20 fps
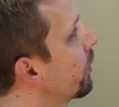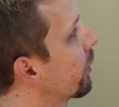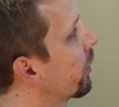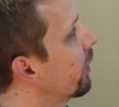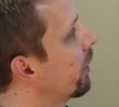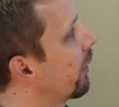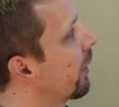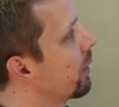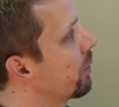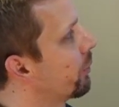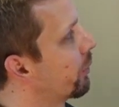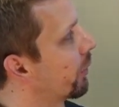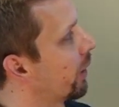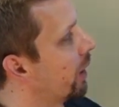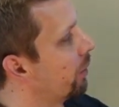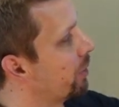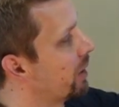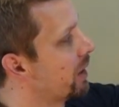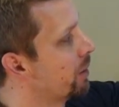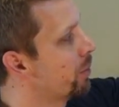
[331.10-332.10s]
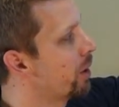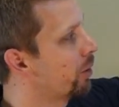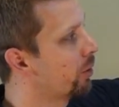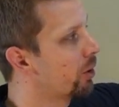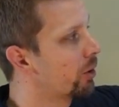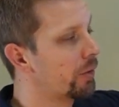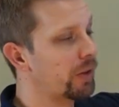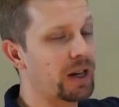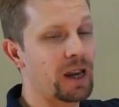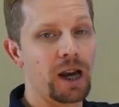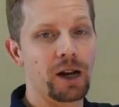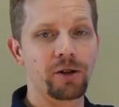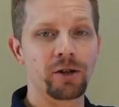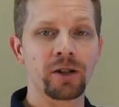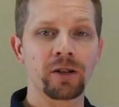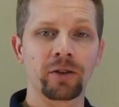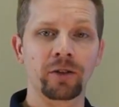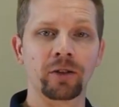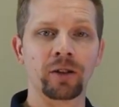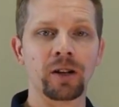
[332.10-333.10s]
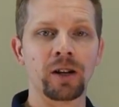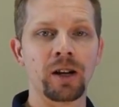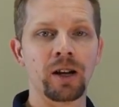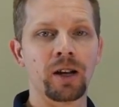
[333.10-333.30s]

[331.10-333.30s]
is going to let you set up email notifications.